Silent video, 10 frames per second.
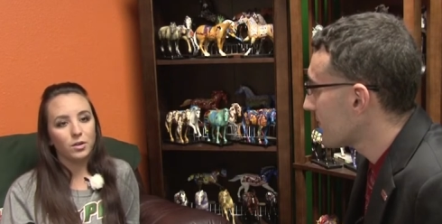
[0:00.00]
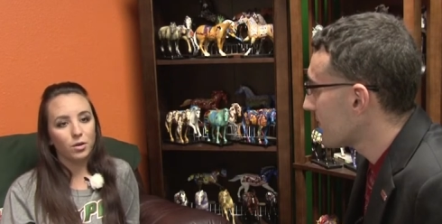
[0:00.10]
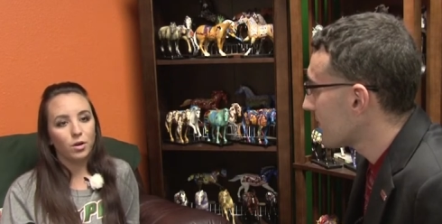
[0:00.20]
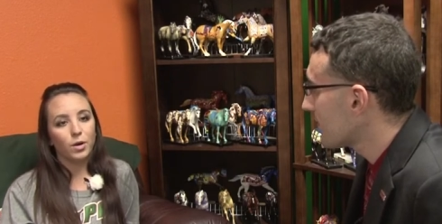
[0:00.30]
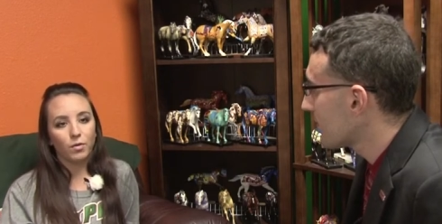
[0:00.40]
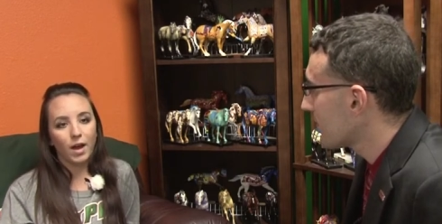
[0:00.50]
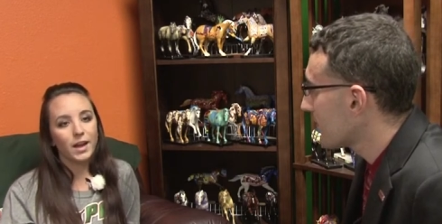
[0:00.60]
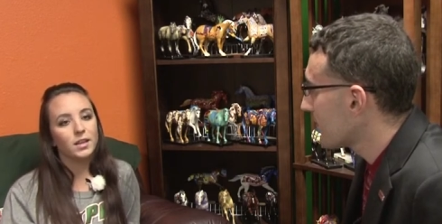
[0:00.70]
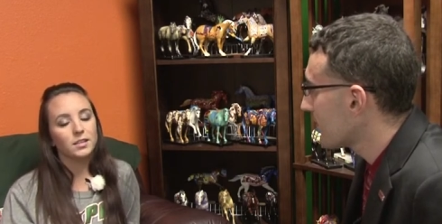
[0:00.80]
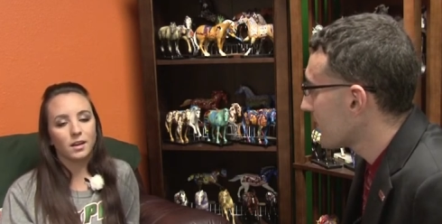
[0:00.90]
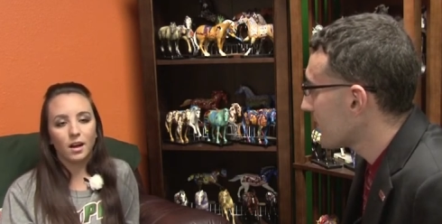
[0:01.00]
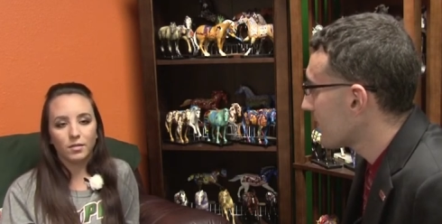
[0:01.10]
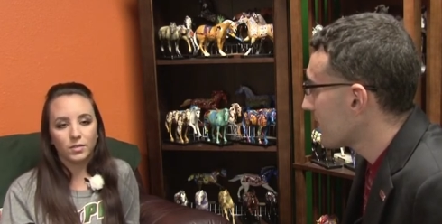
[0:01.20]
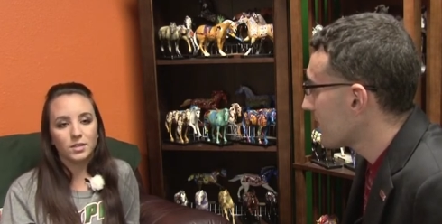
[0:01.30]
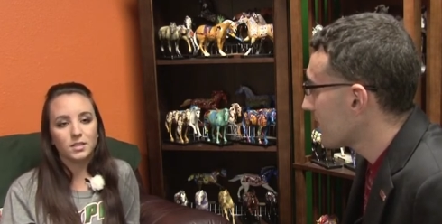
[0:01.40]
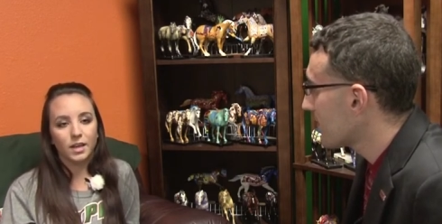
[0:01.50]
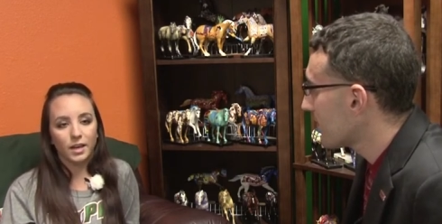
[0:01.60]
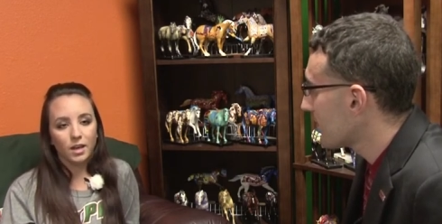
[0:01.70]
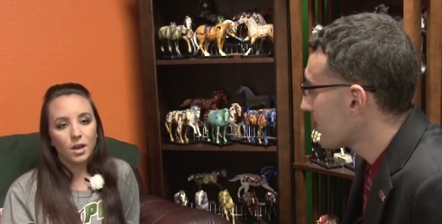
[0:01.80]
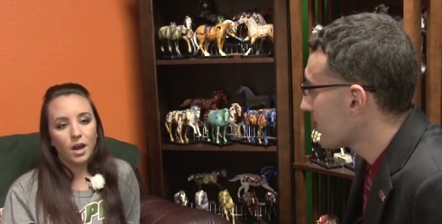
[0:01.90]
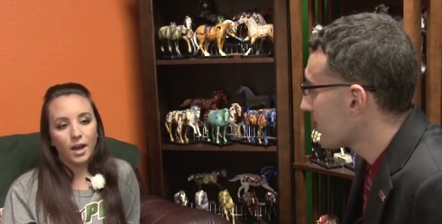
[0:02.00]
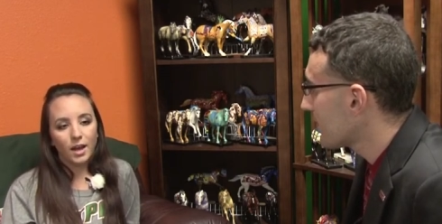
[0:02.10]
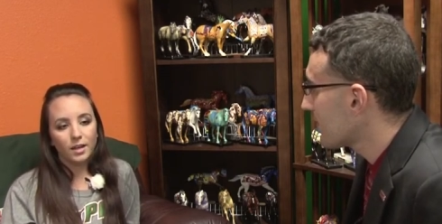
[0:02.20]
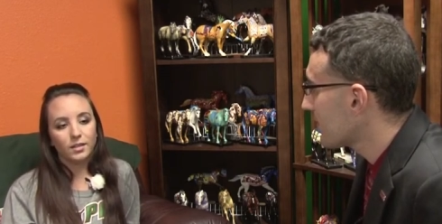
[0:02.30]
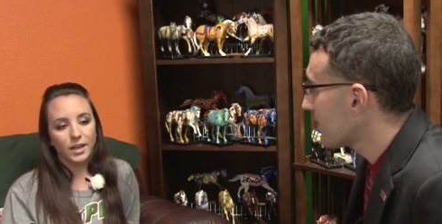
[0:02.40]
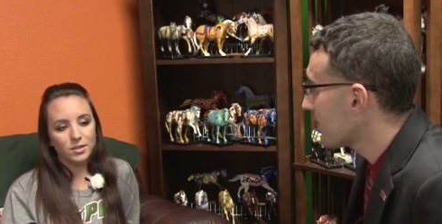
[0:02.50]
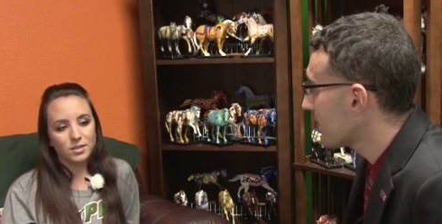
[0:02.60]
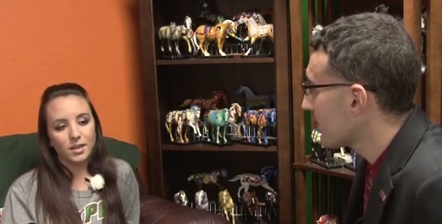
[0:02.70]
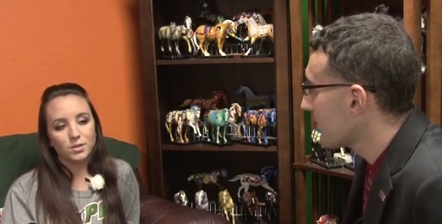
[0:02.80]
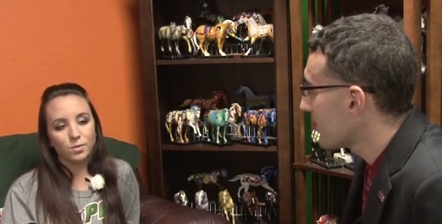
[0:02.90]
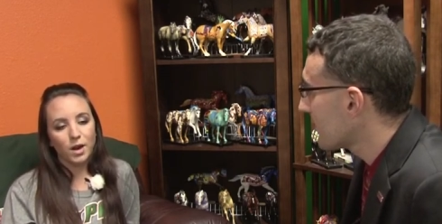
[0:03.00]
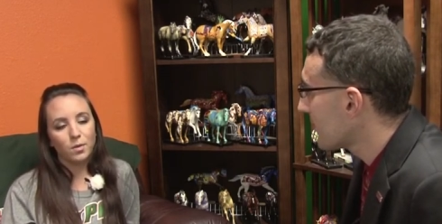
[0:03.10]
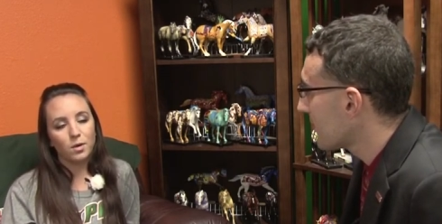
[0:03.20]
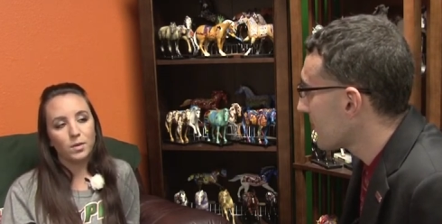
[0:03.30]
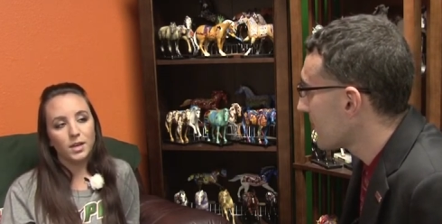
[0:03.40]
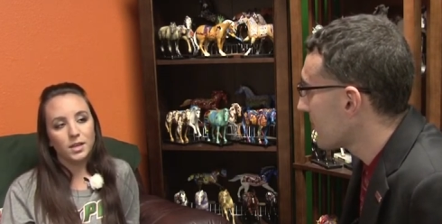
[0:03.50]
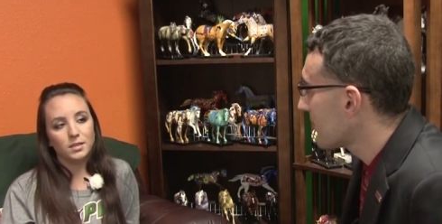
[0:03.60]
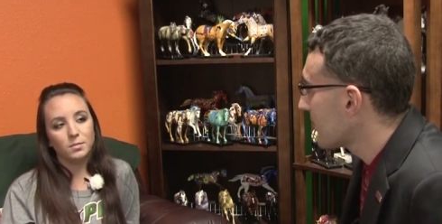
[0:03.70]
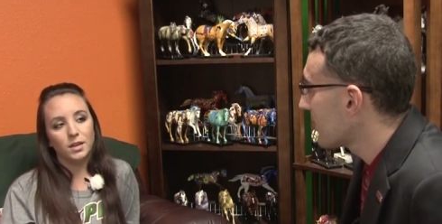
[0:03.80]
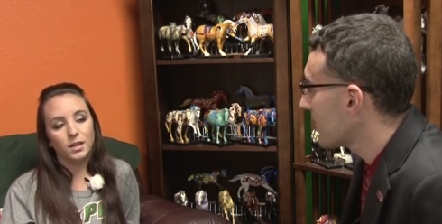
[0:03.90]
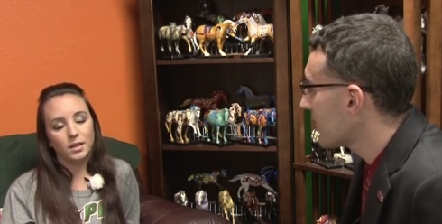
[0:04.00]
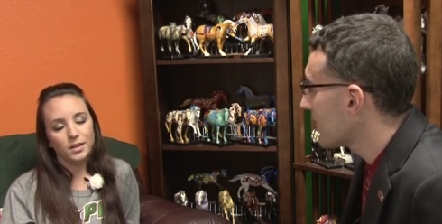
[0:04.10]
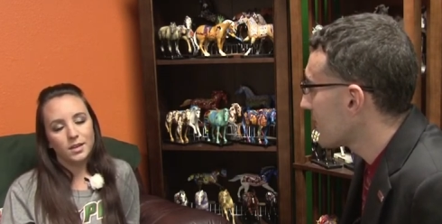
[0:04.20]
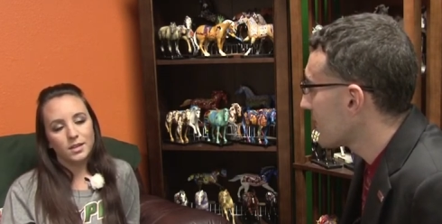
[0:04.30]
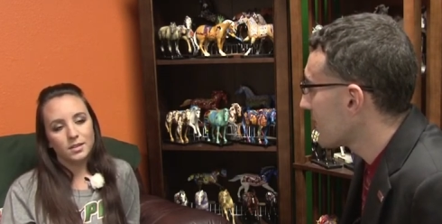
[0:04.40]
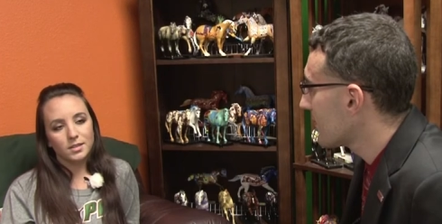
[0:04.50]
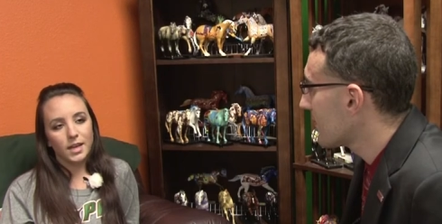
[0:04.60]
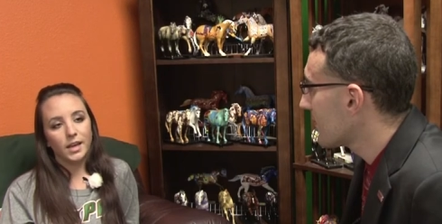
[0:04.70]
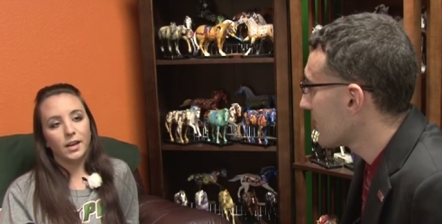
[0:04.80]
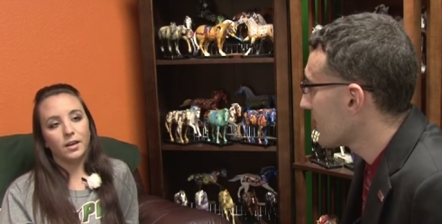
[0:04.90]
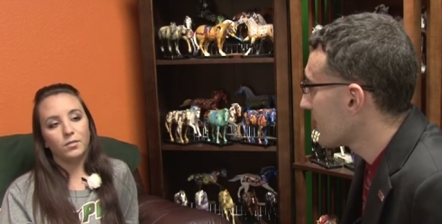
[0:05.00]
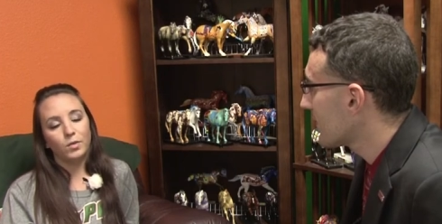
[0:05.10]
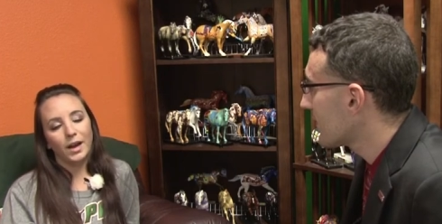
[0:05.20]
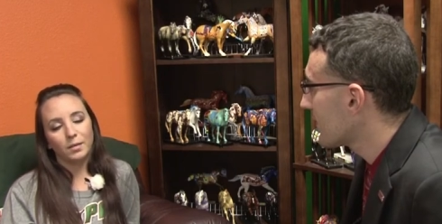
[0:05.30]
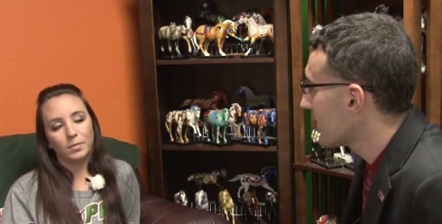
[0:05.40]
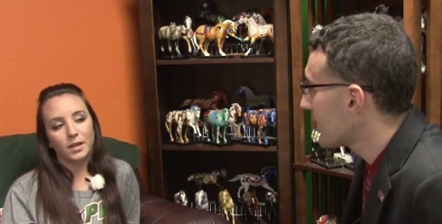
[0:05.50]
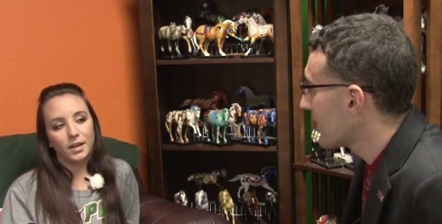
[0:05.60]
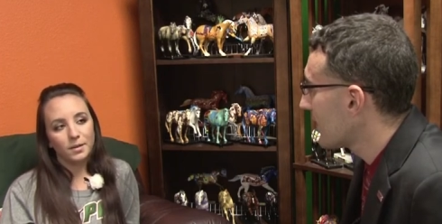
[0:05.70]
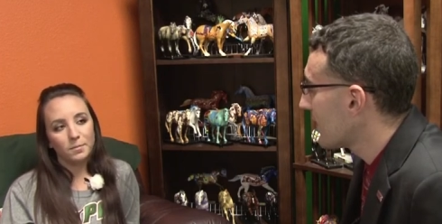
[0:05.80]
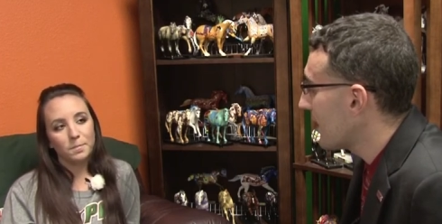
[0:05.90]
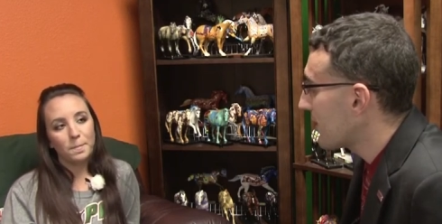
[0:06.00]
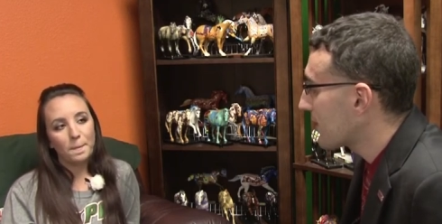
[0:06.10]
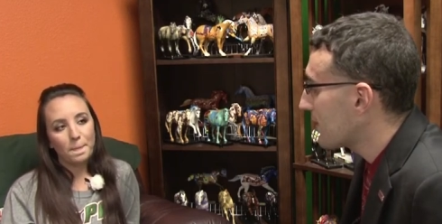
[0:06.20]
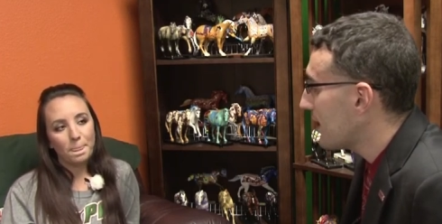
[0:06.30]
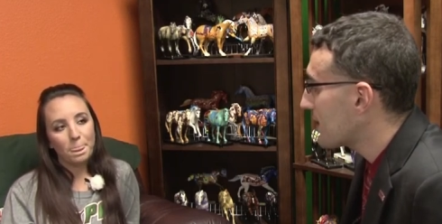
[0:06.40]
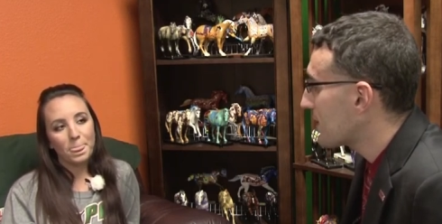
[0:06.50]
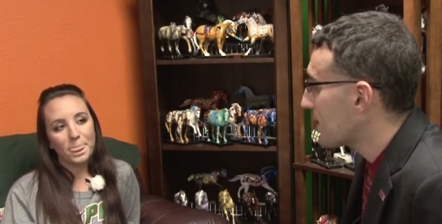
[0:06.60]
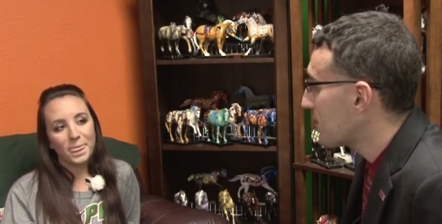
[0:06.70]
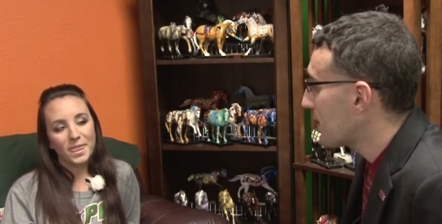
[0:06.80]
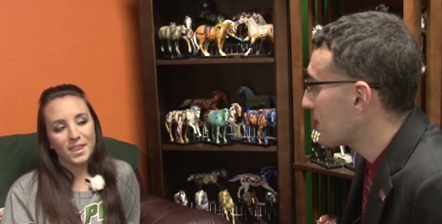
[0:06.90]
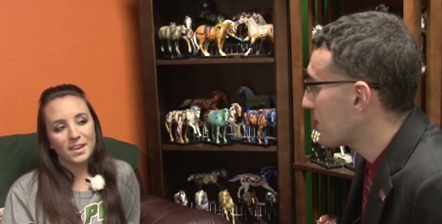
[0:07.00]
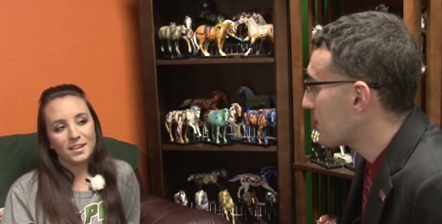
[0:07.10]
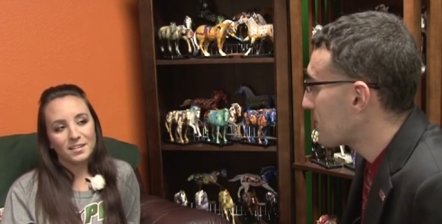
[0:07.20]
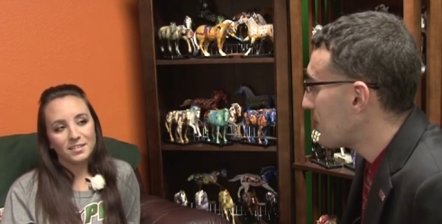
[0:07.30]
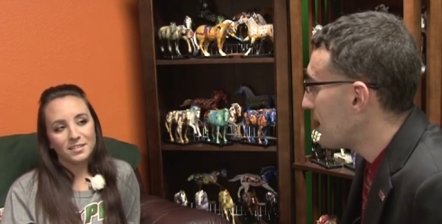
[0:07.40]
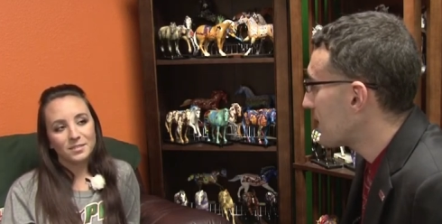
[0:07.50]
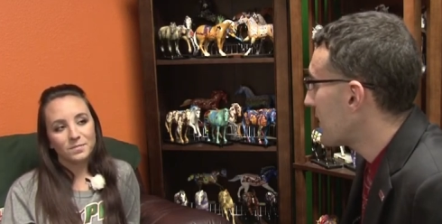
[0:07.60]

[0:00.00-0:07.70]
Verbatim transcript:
Speaker 1: know, going right into conference. Like I, I like you said, it's right where we need to be to, to take care of W A C play.
Speaker 2: I think the last thing you want to do is peak